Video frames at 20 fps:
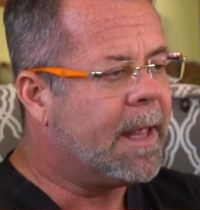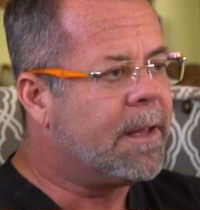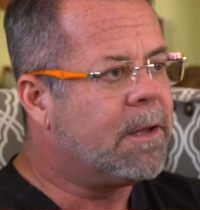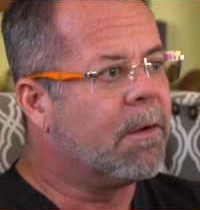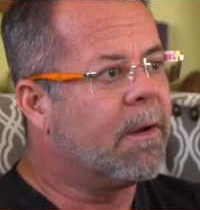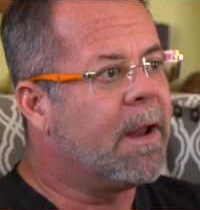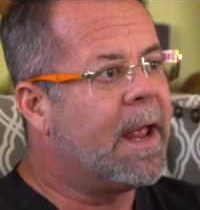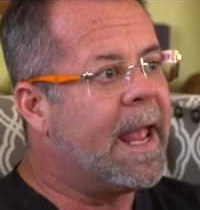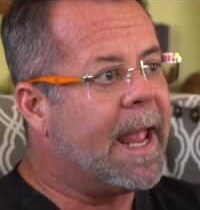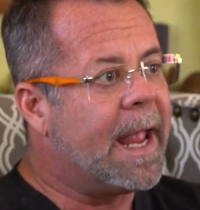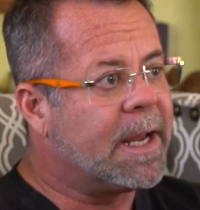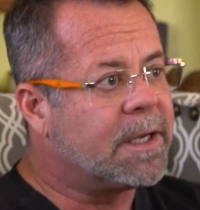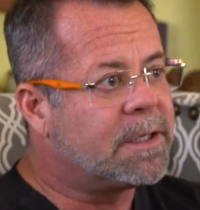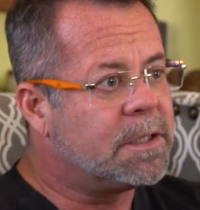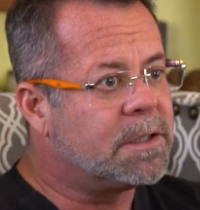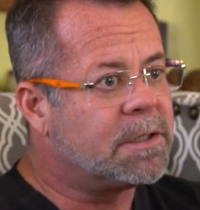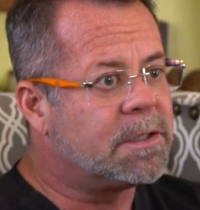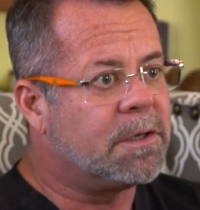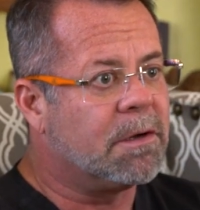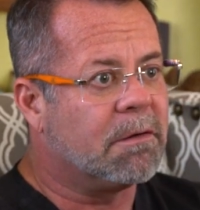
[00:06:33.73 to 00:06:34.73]
and you're
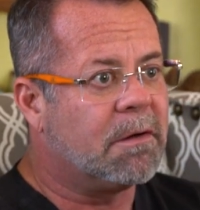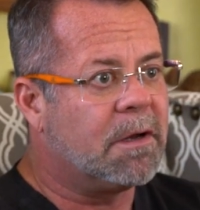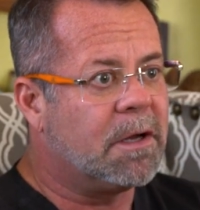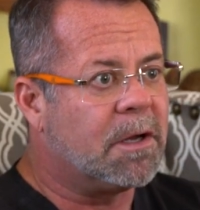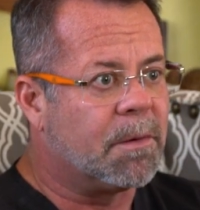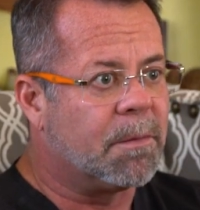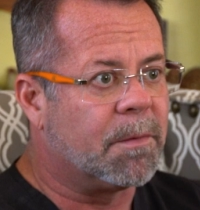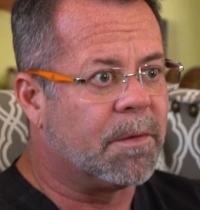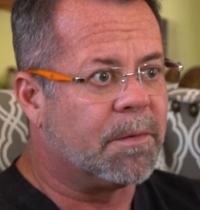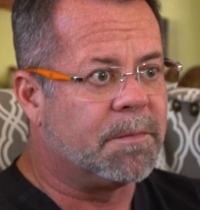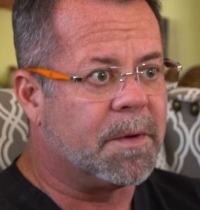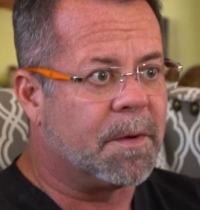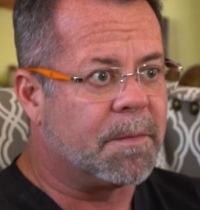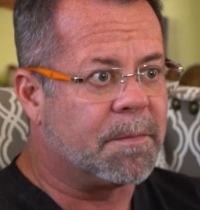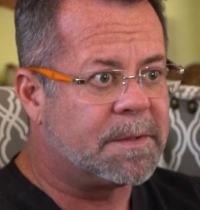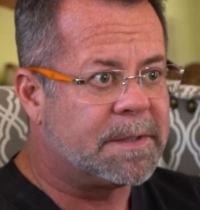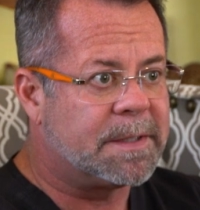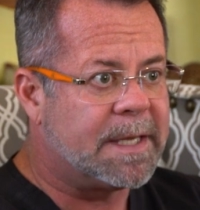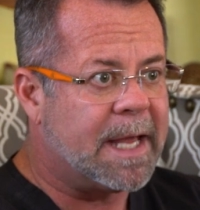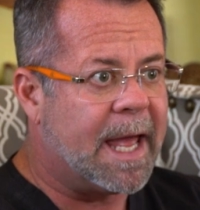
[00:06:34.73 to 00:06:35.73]
anxious, you're irritable and you're
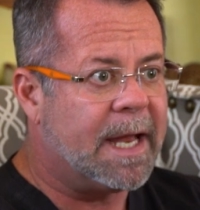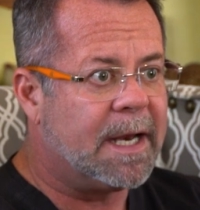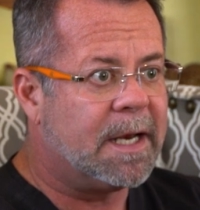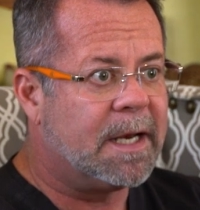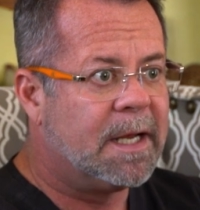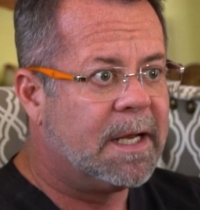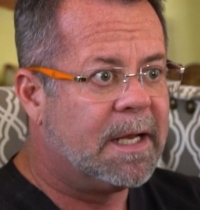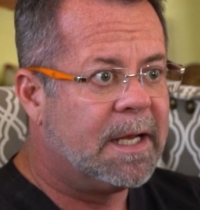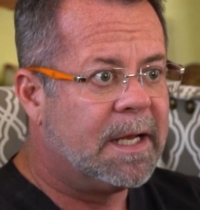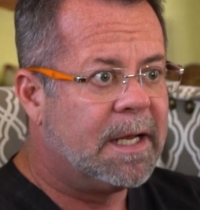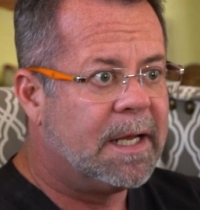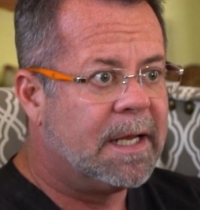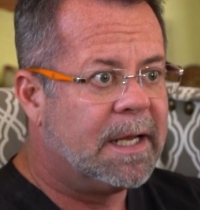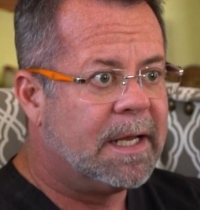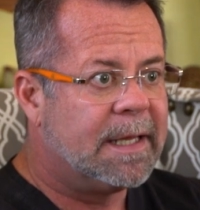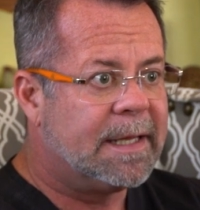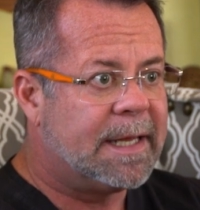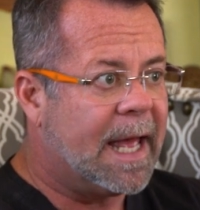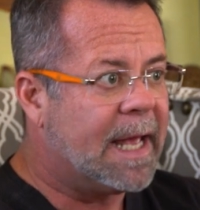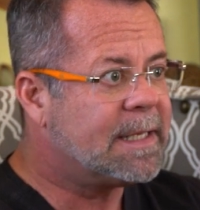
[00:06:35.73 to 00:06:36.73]
upset,
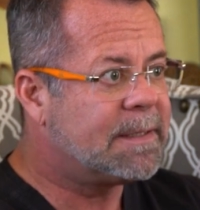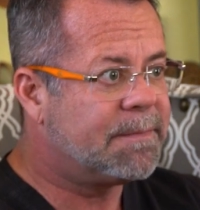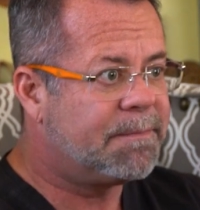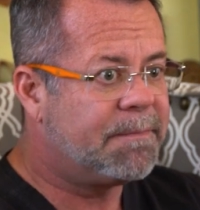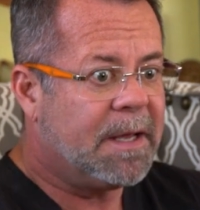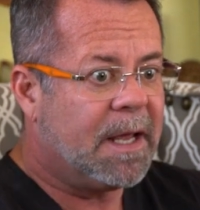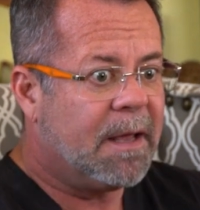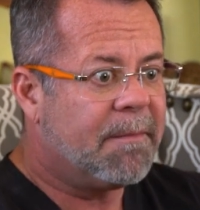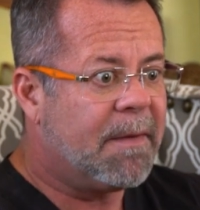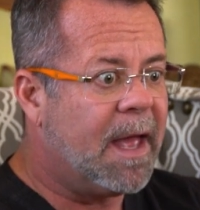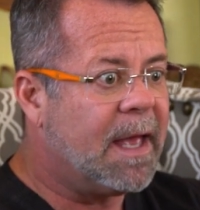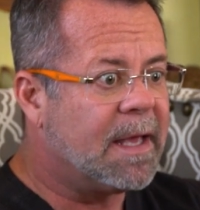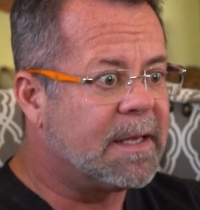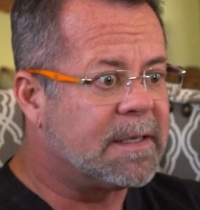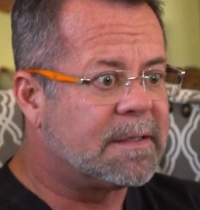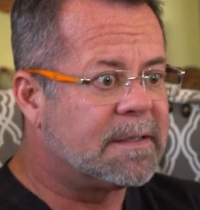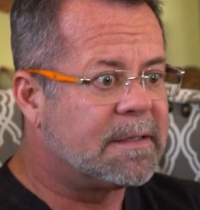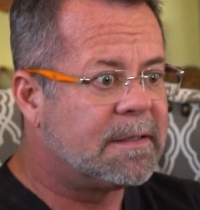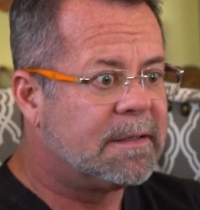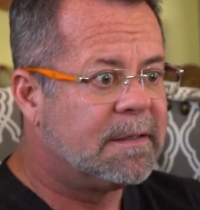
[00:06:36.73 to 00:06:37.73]
that's
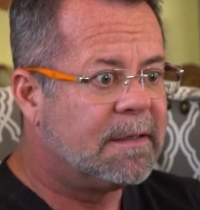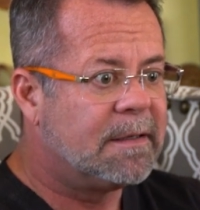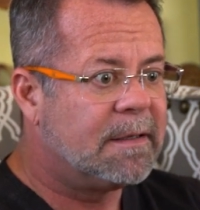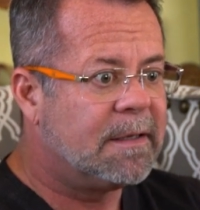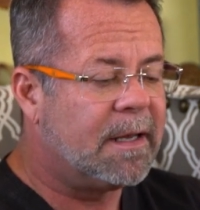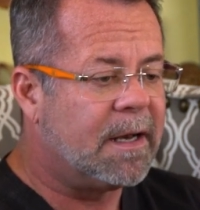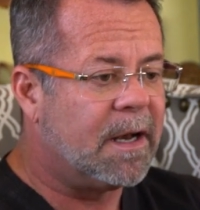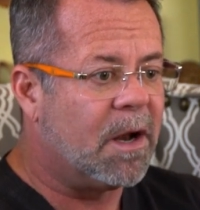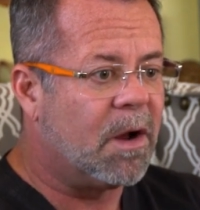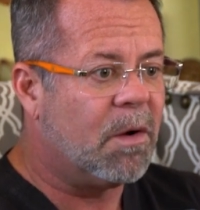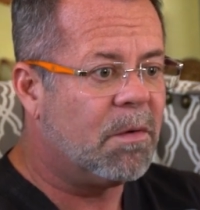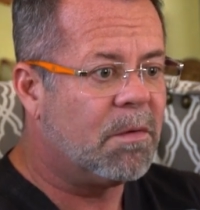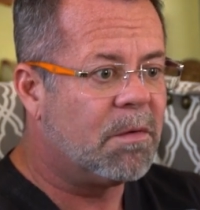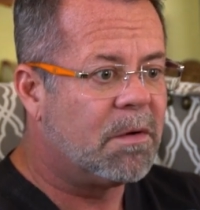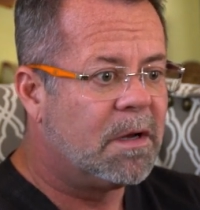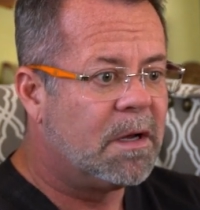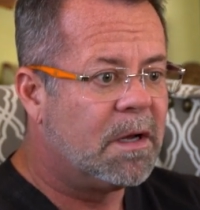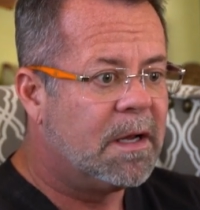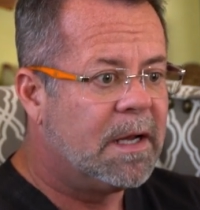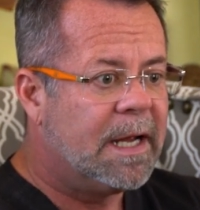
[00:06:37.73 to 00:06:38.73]
PMS, you know?
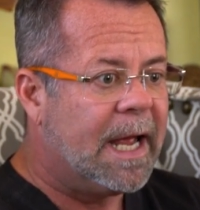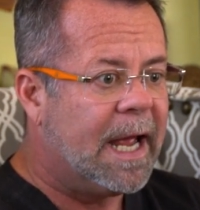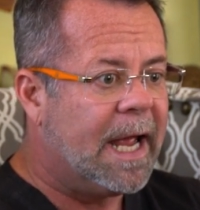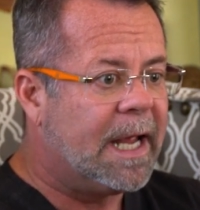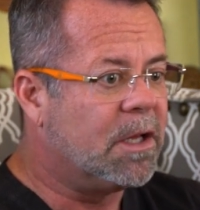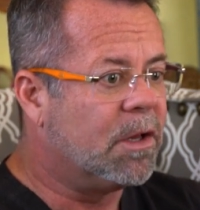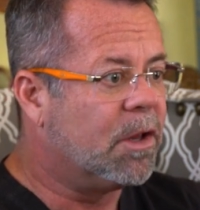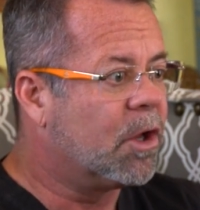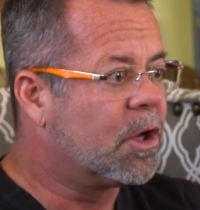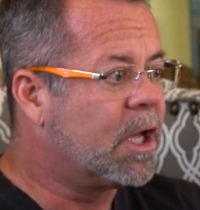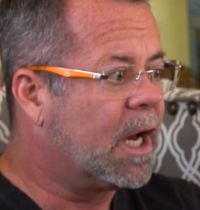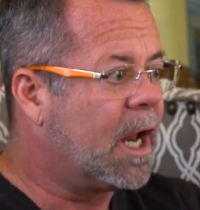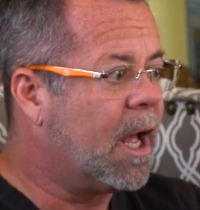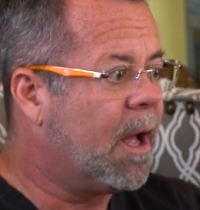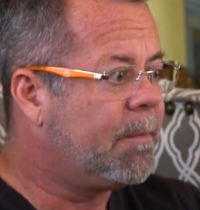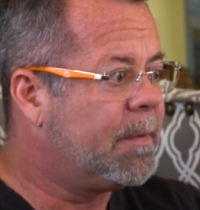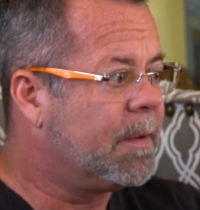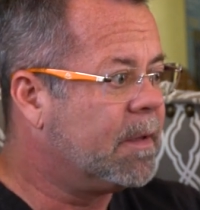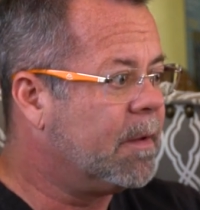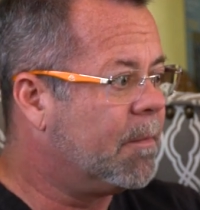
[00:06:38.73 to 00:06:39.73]
And you look it
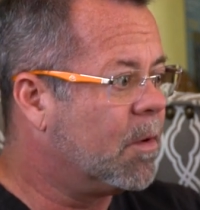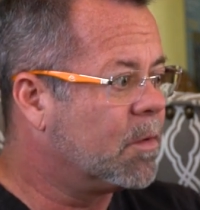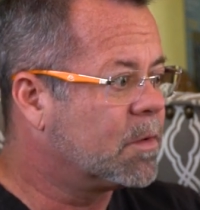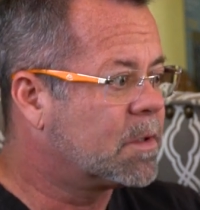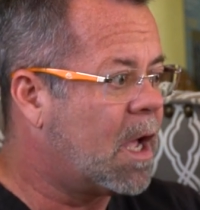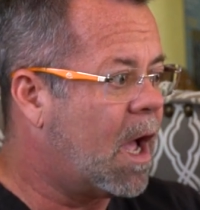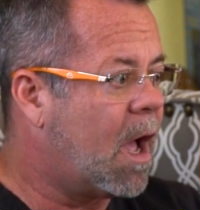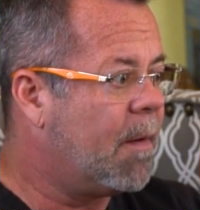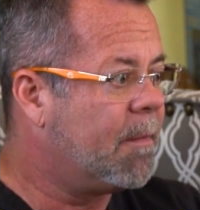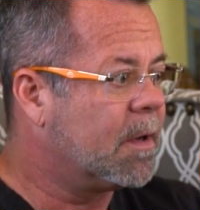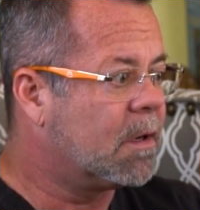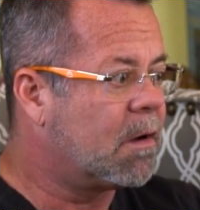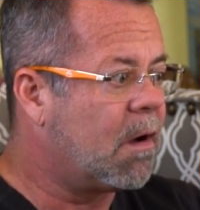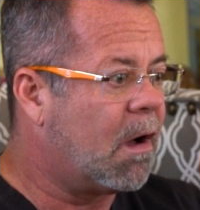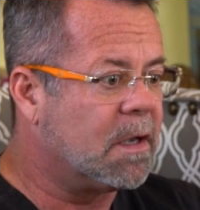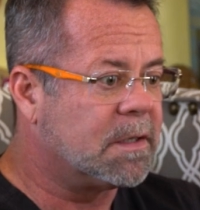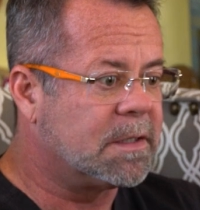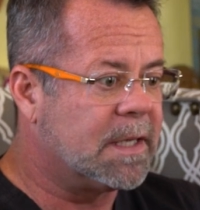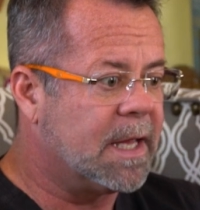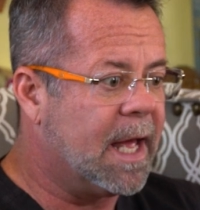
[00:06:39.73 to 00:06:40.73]
up and the most common
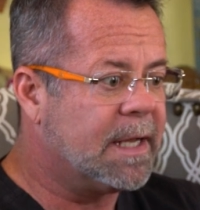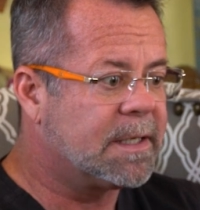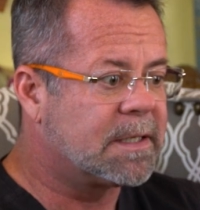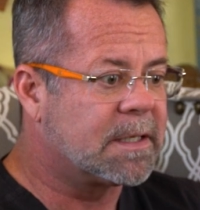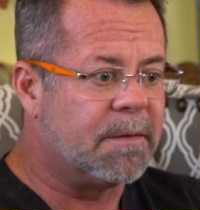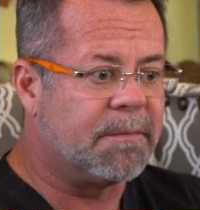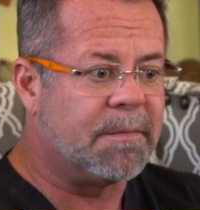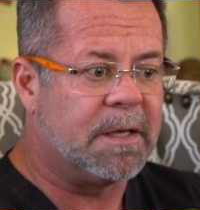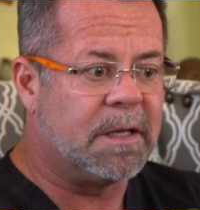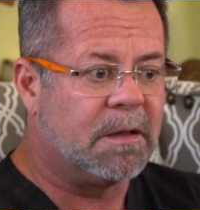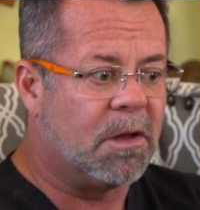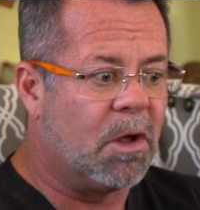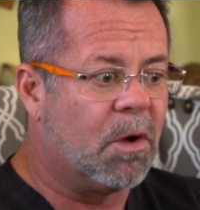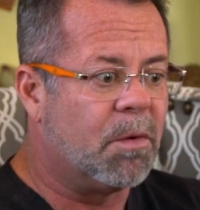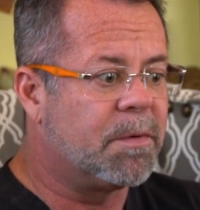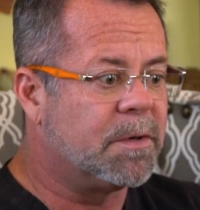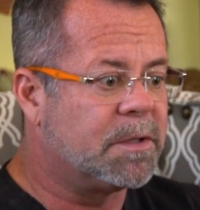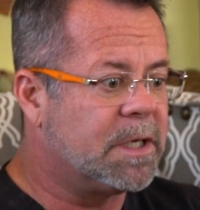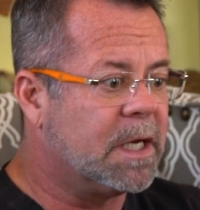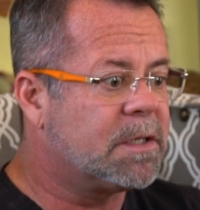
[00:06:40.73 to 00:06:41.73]
cause of that's going to be low
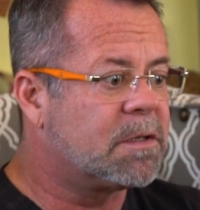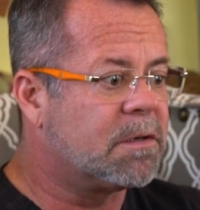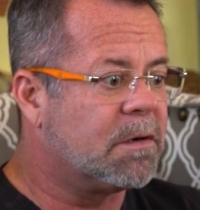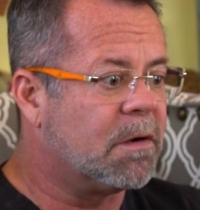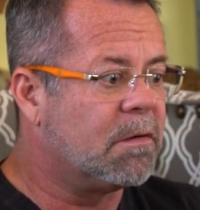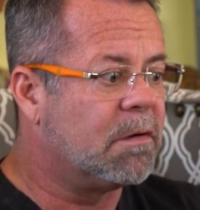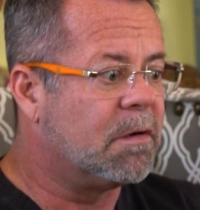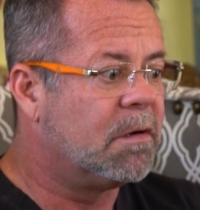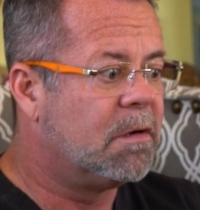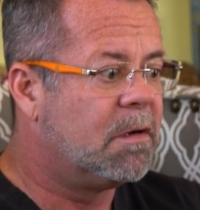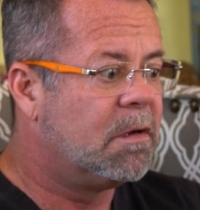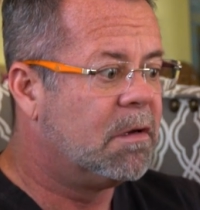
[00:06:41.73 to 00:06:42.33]
progesterone.